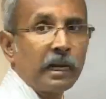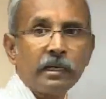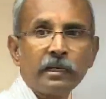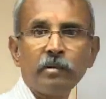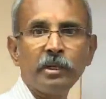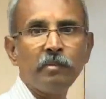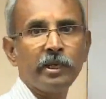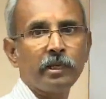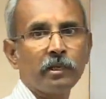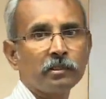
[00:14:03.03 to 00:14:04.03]
100
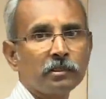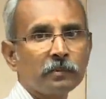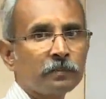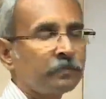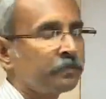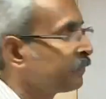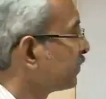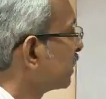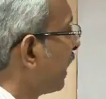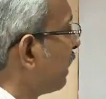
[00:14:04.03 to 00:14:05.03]
millimeters,
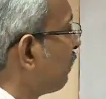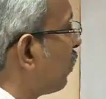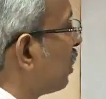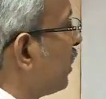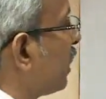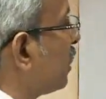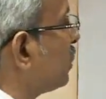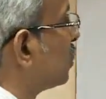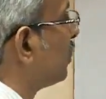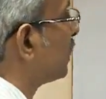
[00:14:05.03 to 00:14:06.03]
and what will be the
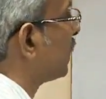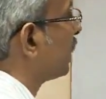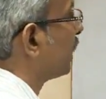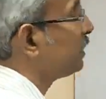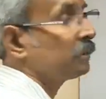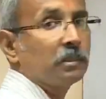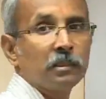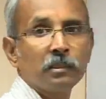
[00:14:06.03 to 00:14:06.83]
isometric length?